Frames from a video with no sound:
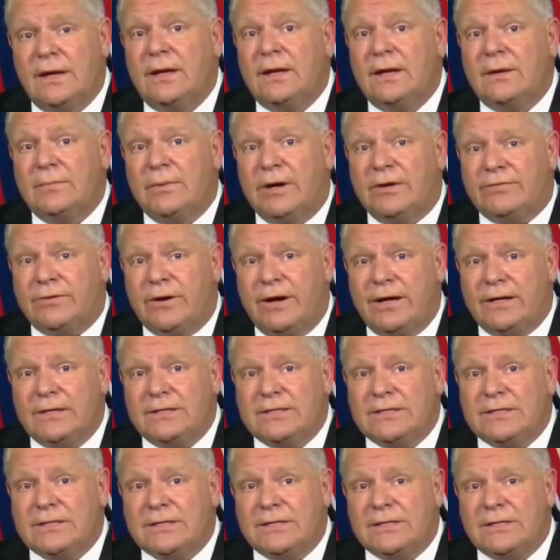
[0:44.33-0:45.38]
My
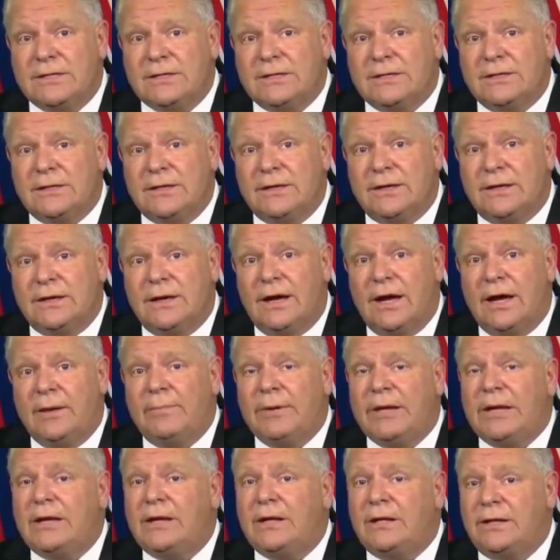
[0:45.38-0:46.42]
friends, I've
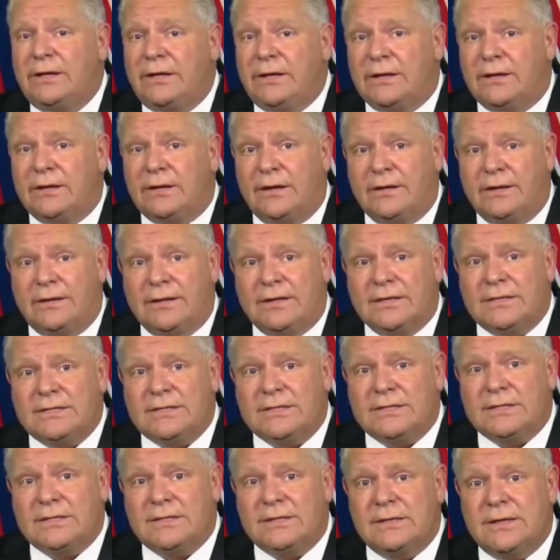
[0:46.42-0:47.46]
been clear on this.